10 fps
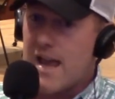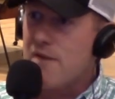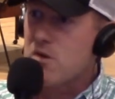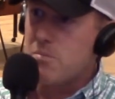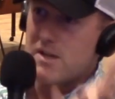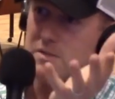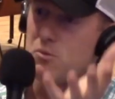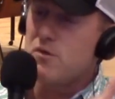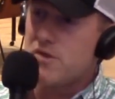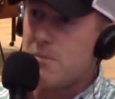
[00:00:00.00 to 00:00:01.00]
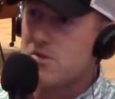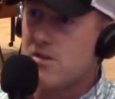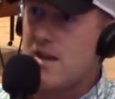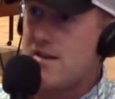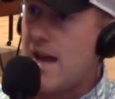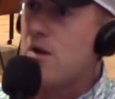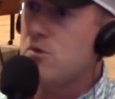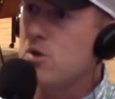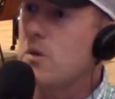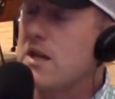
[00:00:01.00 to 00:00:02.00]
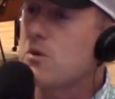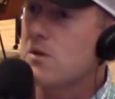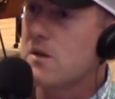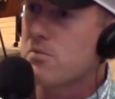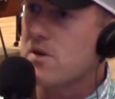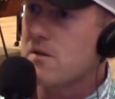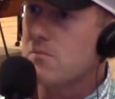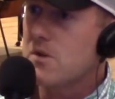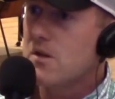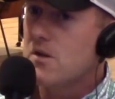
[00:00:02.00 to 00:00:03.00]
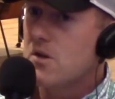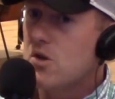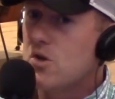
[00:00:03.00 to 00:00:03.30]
everybody's moved up to that now new equilibrium.